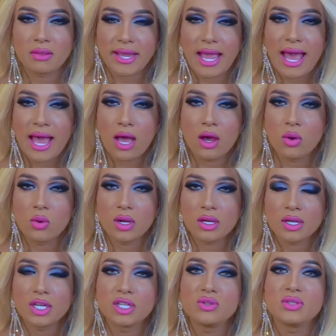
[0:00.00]
Like how
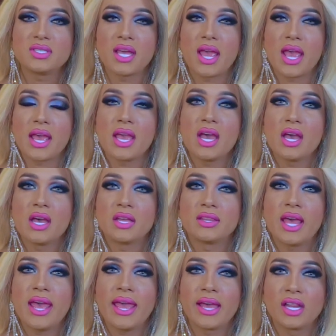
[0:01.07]
can you say
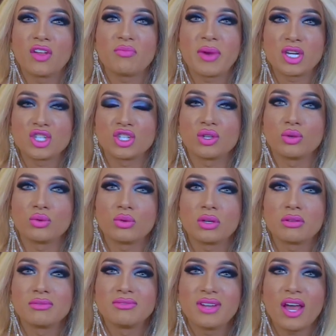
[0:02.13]
the heel of my shoe.
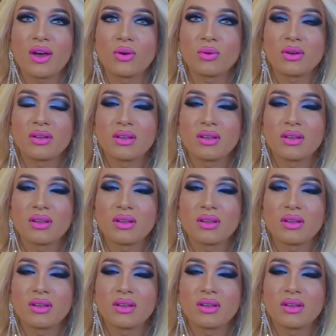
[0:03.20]
No.